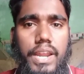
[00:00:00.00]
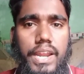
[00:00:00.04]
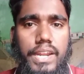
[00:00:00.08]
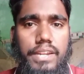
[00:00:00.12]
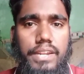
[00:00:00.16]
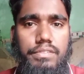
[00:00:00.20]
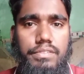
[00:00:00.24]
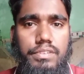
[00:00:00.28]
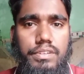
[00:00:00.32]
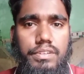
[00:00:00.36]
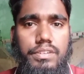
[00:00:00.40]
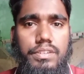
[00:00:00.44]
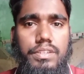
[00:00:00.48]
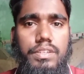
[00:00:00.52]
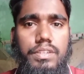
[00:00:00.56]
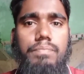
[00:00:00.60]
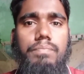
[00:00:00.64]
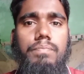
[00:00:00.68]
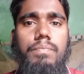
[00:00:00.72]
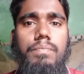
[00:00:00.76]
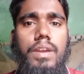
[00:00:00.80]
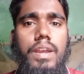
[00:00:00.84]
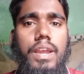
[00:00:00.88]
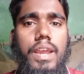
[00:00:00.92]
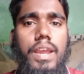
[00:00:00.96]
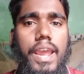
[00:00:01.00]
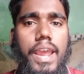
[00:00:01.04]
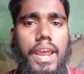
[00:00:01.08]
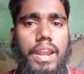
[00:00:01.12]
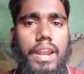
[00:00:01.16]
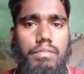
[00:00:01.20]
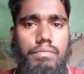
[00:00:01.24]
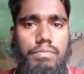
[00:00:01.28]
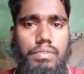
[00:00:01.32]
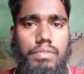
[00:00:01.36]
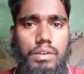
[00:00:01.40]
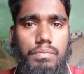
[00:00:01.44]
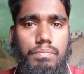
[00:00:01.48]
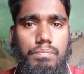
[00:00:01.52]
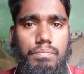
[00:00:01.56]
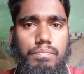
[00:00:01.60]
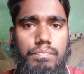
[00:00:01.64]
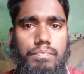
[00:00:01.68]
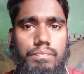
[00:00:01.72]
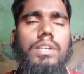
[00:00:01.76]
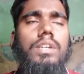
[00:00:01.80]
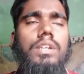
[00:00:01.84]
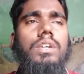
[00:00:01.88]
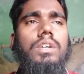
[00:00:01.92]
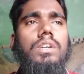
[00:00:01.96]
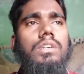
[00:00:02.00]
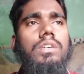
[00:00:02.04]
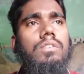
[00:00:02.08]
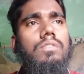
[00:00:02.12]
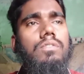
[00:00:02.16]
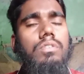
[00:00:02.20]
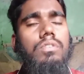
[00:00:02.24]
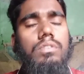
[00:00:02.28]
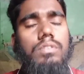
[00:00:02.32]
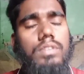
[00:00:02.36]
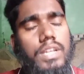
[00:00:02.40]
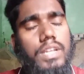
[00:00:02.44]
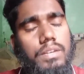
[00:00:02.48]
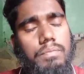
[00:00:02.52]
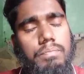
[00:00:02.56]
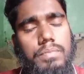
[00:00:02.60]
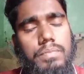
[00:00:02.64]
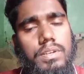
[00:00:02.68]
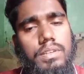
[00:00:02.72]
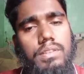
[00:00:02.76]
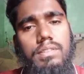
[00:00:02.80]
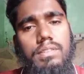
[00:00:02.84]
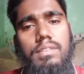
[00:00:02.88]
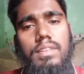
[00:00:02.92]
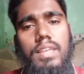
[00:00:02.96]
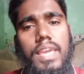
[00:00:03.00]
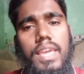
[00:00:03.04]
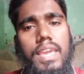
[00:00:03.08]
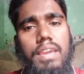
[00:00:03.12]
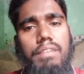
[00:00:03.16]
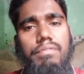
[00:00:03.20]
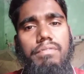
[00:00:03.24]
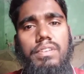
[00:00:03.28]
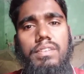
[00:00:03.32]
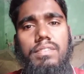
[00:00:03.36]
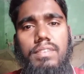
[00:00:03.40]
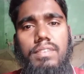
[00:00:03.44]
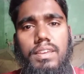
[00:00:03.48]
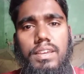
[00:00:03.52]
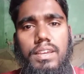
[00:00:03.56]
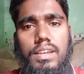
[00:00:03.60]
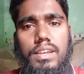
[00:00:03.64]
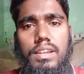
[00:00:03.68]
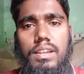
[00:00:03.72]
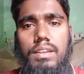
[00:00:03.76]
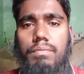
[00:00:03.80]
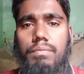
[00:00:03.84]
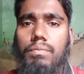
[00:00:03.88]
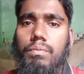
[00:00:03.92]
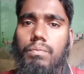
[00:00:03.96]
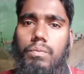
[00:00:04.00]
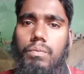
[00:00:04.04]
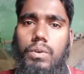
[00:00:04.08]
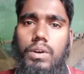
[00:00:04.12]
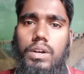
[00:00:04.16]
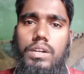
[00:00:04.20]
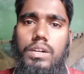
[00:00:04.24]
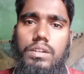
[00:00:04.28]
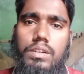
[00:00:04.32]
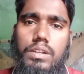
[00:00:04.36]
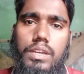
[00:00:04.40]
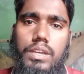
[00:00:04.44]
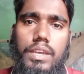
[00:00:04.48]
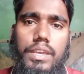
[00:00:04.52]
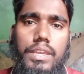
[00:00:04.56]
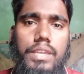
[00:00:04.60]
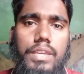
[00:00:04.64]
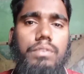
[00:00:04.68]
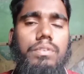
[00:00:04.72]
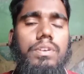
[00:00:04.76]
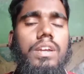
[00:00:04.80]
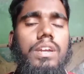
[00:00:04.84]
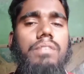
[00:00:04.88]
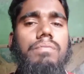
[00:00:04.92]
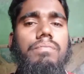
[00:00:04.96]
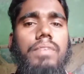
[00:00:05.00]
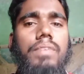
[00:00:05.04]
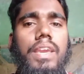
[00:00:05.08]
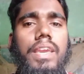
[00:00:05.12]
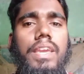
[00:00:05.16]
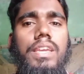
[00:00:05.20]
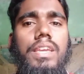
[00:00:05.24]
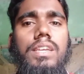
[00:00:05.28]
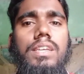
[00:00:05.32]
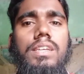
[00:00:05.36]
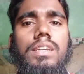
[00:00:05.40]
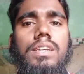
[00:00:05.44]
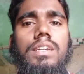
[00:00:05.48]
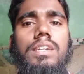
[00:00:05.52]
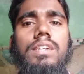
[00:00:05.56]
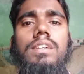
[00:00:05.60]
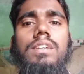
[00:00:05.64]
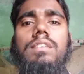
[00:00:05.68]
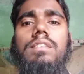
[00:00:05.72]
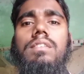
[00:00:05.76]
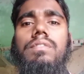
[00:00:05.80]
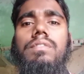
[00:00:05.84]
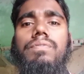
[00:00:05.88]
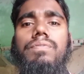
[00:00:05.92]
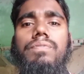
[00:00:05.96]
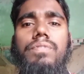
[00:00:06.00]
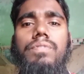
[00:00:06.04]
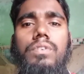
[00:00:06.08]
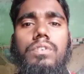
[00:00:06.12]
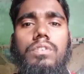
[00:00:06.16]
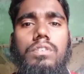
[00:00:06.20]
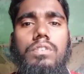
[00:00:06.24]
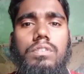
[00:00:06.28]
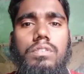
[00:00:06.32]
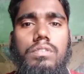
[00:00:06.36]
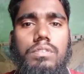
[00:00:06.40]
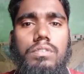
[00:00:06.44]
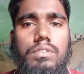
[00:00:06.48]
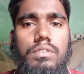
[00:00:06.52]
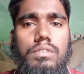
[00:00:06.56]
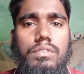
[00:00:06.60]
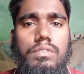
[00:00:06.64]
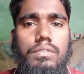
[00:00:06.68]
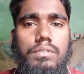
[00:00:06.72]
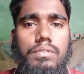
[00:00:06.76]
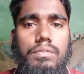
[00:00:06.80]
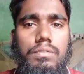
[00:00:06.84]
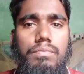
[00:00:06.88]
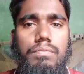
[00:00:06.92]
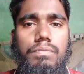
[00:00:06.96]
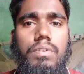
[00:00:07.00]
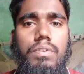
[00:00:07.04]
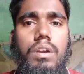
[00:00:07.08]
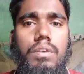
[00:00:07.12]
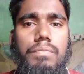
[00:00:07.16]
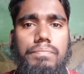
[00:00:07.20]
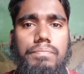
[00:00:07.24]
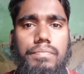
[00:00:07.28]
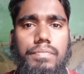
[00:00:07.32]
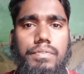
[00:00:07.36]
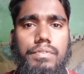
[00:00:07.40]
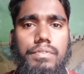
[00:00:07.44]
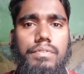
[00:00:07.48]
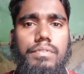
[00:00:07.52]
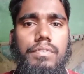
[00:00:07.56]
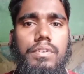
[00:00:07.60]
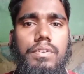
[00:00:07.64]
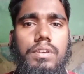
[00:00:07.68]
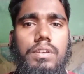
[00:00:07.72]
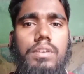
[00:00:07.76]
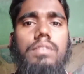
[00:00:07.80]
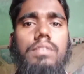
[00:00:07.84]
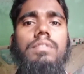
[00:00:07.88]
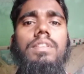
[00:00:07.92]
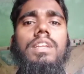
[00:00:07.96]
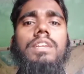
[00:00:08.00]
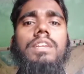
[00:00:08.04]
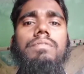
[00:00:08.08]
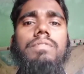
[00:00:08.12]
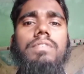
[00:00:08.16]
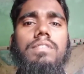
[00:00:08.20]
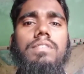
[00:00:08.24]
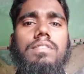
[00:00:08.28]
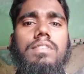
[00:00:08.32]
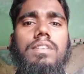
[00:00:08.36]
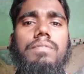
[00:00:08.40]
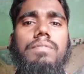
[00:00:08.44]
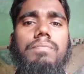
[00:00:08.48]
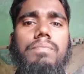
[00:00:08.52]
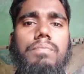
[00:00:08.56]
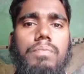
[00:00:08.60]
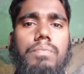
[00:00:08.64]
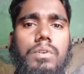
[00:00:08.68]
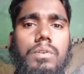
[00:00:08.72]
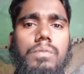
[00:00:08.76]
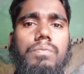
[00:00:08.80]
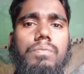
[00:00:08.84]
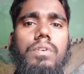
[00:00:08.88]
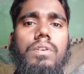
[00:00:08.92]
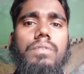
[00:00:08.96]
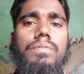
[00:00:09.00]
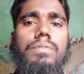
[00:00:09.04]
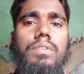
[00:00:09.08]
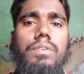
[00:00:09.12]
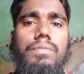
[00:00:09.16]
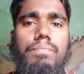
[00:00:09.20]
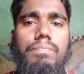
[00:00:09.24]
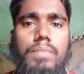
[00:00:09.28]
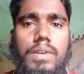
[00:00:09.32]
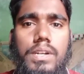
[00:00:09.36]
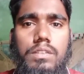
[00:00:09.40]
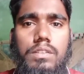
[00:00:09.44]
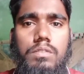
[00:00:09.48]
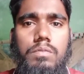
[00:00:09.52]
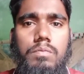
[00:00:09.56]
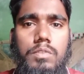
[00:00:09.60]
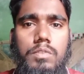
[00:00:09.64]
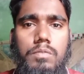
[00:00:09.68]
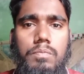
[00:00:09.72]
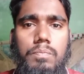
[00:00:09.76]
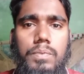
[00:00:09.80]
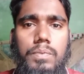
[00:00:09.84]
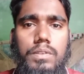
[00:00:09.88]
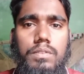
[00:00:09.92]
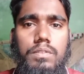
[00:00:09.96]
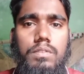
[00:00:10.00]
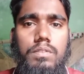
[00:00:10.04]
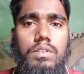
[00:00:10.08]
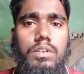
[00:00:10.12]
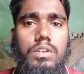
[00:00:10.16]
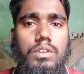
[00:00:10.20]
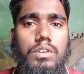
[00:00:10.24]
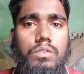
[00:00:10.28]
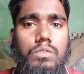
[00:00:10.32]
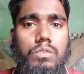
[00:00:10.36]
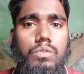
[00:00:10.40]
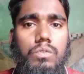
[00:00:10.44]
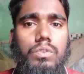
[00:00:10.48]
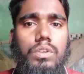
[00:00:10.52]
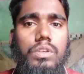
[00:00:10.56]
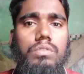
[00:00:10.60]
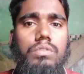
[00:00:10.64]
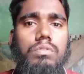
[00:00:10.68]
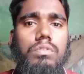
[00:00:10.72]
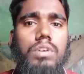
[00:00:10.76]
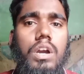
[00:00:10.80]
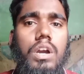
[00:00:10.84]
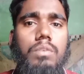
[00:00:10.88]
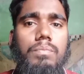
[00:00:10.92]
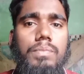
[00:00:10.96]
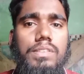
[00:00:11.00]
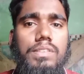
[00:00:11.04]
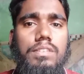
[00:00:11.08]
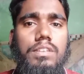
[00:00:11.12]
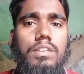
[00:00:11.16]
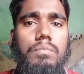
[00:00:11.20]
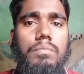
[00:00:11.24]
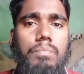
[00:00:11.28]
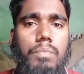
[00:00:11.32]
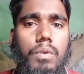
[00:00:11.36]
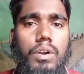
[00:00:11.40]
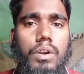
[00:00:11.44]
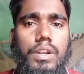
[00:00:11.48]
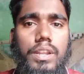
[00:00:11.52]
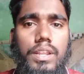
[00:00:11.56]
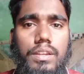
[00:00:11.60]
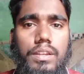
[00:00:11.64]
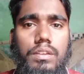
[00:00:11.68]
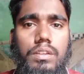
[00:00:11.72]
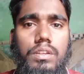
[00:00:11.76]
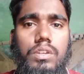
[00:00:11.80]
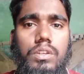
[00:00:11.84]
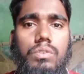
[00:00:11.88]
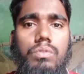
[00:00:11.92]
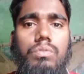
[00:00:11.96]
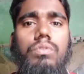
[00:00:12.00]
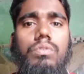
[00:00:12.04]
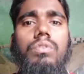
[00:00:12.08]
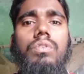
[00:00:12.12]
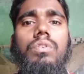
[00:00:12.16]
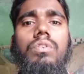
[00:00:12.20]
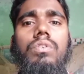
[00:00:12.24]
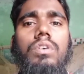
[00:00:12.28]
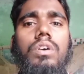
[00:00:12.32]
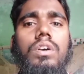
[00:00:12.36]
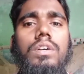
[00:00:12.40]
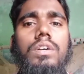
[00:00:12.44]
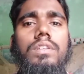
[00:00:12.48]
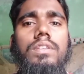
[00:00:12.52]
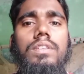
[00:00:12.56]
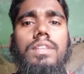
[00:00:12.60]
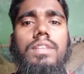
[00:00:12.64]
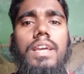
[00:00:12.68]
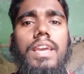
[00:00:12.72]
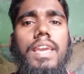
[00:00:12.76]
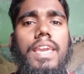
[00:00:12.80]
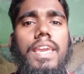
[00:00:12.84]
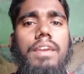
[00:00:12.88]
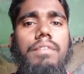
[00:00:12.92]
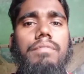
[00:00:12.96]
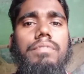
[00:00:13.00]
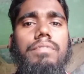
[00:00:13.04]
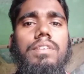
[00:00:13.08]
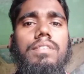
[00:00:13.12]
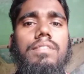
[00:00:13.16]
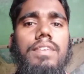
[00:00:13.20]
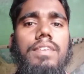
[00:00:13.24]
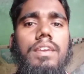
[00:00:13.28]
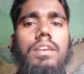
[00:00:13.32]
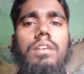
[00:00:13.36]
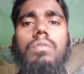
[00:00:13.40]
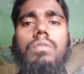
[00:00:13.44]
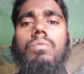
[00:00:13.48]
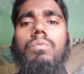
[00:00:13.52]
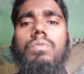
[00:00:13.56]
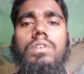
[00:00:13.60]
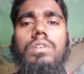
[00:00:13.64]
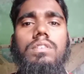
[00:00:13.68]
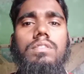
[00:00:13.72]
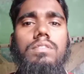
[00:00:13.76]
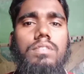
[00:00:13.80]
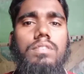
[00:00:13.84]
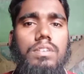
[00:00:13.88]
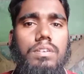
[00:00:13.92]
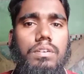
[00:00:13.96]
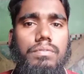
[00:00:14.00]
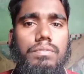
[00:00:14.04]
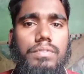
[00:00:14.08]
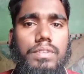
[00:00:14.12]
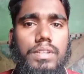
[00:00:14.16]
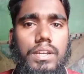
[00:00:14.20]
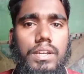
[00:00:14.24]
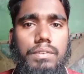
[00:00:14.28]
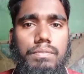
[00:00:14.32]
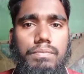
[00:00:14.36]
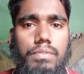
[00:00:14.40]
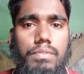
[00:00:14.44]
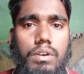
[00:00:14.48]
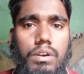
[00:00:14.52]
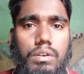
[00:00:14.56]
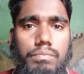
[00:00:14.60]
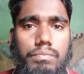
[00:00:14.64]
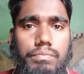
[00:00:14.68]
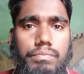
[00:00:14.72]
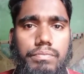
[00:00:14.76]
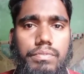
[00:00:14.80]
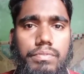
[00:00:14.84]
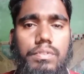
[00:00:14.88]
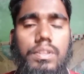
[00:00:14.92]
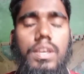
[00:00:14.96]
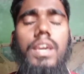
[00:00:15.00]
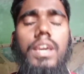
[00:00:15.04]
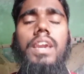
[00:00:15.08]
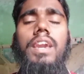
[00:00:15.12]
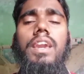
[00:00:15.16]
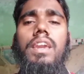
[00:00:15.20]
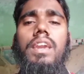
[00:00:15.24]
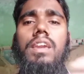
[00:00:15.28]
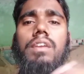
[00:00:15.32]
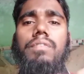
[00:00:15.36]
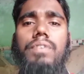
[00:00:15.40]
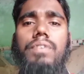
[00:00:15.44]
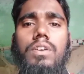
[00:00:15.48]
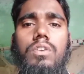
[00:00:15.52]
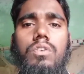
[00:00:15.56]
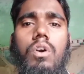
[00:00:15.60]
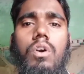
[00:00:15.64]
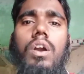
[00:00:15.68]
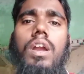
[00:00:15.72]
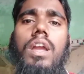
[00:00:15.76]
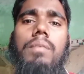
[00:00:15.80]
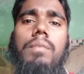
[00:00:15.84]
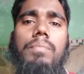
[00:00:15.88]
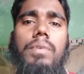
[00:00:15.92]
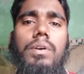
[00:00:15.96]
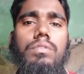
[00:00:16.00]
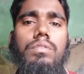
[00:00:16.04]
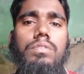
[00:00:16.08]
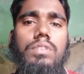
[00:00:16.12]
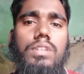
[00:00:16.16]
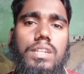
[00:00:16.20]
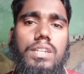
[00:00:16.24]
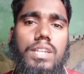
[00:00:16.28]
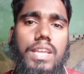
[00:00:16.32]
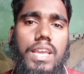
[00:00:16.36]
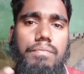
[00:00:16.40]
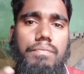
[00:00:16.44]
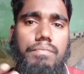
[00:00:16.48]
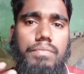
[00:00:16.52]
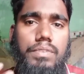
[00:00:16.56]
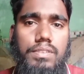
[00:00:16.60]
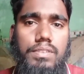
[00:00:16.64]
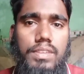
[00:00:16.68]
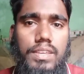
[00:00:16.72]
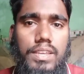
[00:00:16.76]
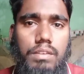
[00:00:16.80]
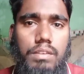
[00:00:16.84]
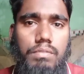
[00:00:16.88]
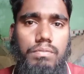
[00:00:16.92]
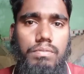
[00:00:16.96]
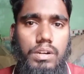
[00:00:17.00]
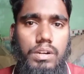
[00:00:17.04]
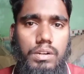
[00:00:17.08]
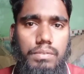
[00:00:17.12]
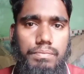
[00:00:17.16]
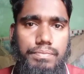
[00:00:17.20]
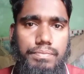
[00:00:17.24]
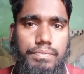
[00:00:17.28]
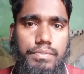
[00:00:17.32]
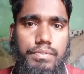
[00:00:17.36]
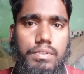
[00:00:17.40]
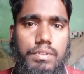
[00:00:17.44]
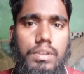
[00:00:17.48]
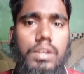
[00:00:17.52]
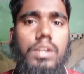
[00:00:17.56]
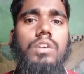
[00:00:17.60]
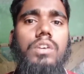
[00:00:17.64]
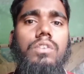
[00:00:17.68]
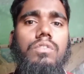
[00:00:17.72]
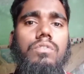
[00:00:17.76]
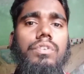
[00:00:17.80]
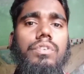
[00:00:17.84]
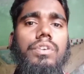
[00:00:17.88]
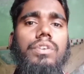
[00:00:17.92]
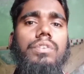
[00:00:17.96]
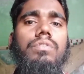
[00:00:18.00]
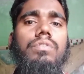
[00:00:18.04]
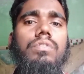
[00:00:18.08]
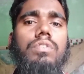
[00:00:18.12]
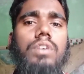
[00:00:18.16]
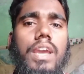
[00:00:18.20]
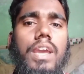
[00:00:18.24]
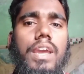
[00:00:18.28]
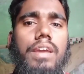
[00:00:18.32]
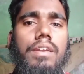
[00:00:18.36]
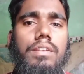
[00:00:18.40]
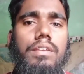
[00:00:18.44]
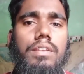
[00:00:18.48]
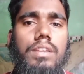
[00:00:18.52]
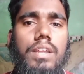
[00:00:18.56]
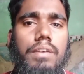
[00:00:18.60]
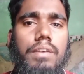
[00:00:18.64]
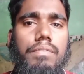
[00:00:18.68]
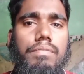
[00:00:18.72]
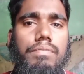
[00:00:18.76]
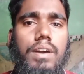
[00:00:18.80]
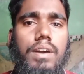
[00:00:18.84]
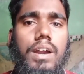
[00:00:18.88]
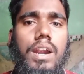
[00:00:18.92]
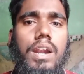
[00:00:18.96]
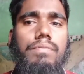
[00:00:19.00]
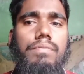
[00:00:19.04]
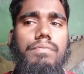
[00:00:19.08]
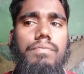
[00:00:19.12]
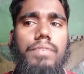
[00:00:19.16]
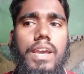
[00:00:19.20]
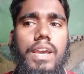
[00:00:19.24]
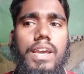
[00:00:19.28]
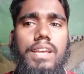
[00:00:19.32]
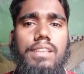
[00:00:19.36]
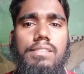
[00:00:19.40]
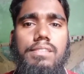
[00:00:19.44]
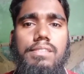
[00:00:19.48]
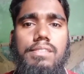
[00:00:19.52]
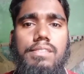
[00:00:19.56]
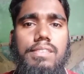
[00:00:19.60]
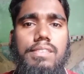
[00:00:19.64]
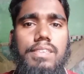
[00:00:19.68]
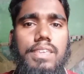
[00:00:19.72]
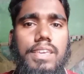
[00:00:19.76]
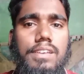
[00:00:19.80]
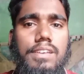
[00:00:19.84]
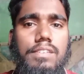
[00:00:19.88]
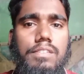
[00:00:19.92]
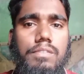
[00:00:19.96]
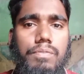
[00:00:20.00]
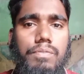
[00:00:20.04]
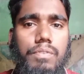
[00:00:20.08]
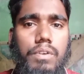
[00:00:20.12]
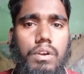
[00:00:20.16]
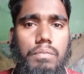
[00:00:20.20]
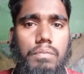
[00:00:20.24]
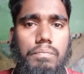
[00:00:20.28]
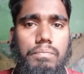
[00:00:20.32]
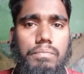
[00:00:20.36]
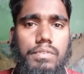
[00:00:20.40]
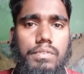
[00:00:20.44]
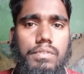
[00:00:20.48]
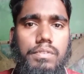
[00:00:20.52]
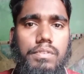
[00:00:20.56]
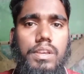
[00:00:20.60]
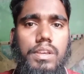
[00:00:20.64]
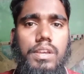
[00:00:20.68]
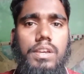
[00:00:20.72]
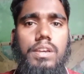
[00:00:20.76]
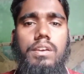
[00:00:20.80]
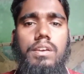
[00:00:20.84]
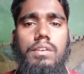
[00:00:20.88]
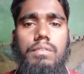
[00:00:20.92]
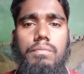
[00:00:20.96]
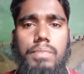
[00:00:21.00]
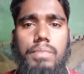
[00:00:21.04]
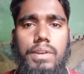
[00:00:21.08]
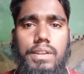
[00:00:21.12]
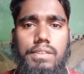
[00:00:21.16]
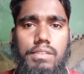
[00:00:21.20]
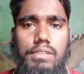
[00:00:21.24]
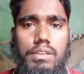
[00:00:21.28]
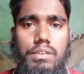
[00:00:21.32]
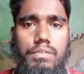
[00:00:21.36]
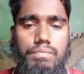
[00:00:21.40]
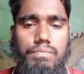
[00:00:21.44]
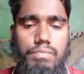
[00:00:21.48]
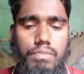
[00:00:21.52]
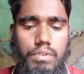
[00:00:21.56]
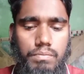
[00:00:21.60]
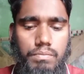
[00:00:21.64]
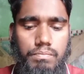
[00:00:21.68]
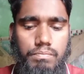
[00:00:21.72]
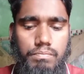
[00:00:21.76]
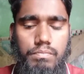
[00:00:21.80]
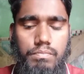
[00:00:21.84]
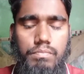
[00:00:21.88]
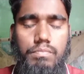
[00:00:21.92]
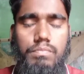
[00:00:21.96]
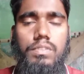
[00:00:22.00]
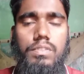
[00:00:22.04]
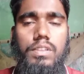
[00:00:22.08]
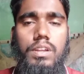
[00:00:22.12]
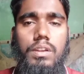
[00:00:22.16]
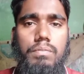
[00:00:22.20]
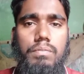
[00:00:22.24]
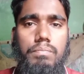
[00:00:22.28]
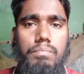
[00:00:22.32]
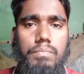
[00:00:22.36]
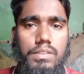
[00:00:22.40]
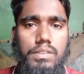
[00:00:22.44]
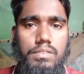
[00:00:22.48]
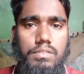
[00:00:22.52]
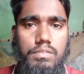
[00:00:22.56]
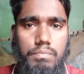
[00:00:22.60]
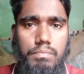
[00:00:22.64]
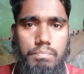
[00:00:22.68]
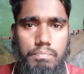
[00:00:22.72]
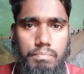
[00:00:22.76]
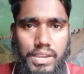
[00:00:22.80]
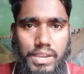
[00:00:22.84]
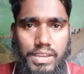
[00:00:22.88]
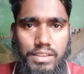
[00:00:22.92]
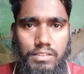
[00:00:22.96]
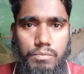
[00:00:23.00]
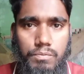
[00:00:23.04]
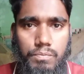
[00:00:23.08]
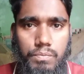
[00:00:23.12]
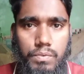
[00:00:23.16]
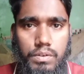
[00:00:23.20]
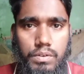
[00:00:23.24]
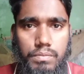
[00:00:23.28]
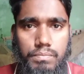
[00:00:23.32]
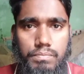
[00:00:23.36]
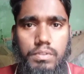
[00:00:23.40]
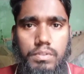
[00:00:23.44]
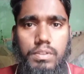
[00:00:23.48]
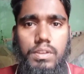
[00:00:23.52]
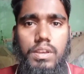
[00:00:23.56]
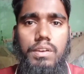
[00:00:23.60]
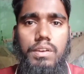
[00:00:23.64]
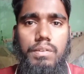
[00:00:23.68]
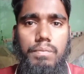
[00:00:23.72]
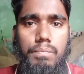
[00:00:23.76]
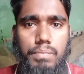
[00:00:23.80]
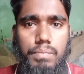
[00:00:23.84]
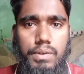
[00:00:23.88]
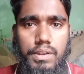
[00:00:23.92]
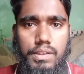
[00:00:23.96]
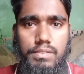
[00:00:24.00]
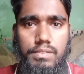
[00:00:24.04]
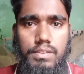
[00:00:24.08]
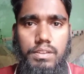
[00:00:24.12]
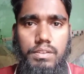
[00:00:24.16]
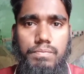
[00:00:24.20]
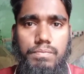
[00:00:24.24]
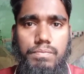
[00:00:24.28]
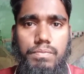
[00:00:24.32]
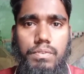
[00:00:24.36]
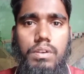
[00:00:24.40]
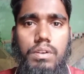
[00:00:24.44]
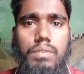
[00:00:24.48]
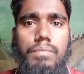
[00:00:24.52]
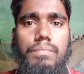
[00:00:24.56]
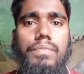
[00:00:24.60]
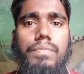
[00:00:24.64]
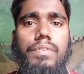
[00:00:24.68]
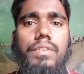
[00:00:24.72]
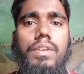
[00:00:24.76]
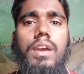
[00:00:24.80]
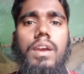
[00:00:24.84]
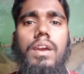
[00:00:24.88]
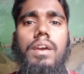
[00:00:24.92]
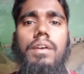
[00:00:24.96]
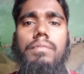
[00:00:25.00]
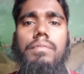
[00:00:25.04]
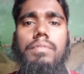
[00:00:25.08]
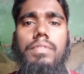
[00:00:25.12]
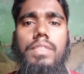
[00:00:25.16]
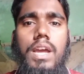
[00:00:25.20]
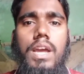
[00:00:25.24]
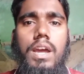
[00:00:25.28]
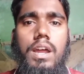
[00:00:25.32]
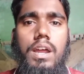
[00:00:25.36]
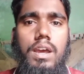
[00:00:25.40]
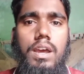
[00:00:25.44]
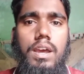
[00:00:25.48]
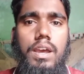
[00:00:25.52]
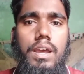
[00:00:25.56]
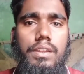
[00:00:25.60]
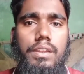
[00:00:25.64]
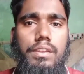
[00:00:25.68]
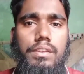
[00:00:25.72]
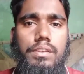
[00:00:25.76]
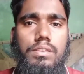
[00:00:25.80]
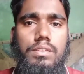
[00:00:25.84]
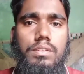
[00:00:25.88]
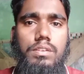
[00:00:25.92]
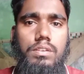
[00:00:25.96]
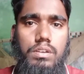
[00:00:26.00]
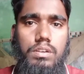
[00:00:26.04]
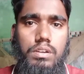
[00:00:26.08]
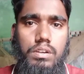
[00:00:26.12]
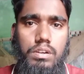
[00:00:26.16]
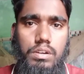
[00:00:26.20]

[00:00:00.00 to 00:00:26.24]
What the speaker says: adjective, adverb. So that means every single word you can make the four forms. That means the four forms of parts of speech. So how much important to know the every single words of their forms. If I talk about that every single verbs, so a verb has six forms: present form, that means base forms, present forms, and